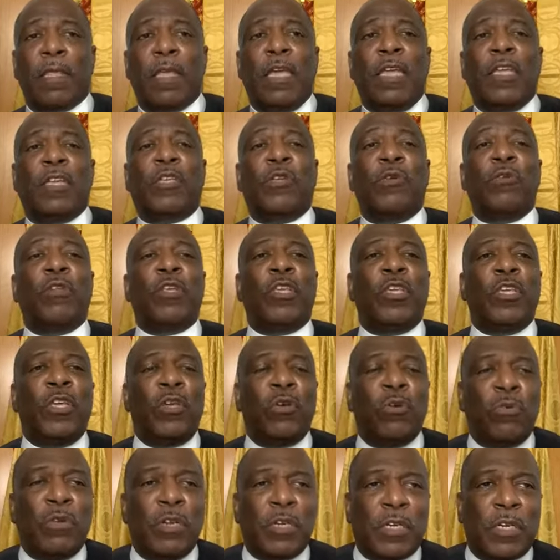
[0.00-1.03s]
into the
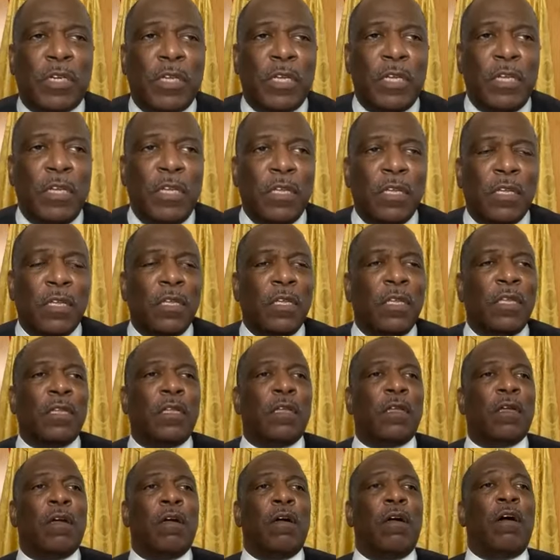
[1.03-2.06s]
unity
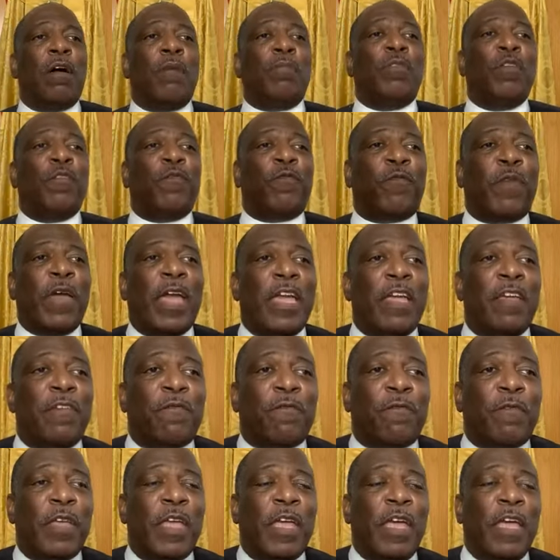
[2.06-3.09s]
of the
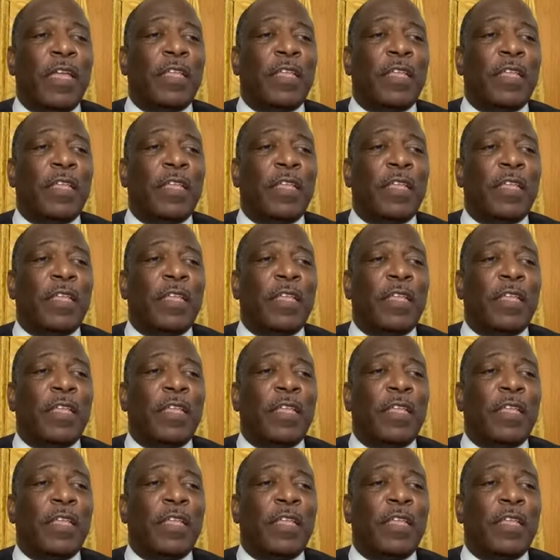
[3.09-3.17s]
faith